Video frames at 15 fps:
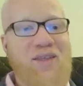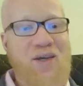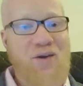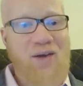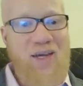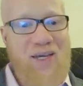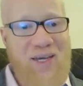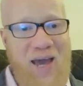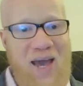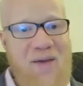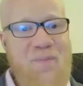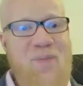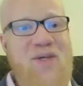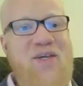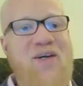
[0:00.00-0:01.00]
There
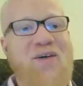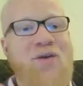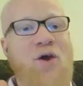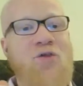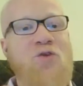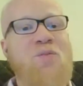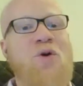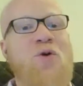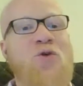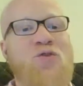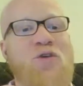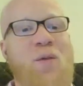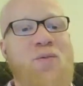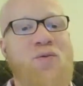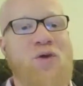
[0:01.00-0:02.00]
can be another mode
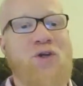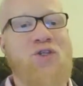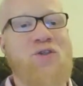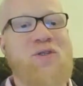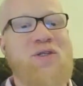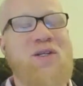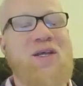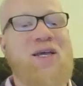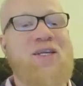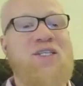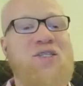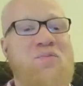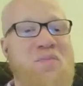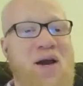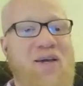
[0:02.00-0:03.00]
of operation. It
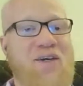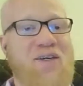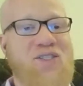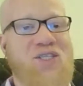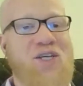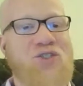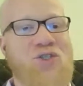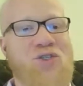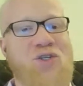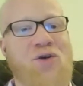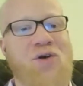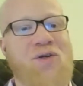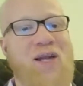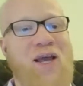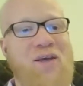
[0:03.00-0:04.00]
is my contention
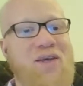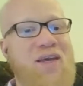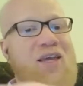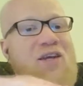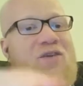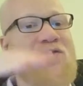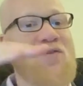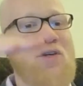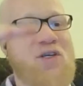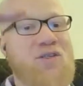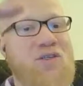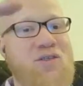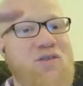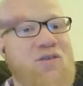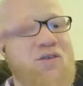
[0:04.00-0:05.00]
they're like
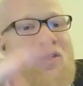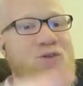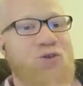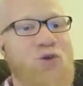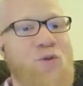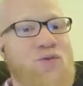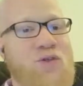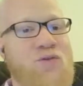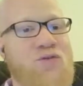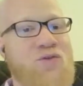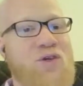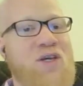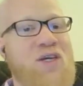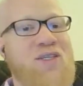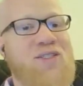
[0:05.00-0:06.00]
infinite in terms of,
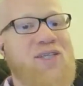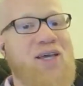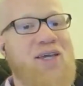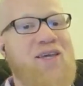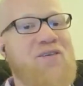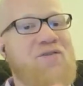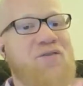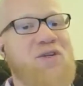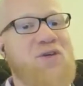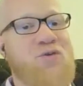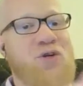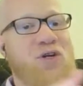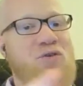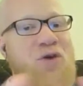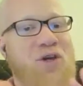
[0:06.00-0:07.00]
it's like infinite
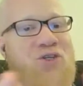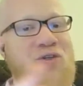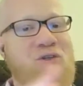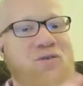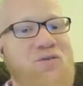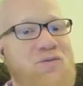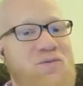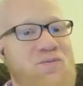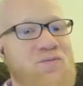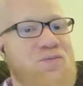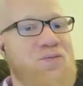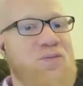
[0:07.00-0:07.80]
regression.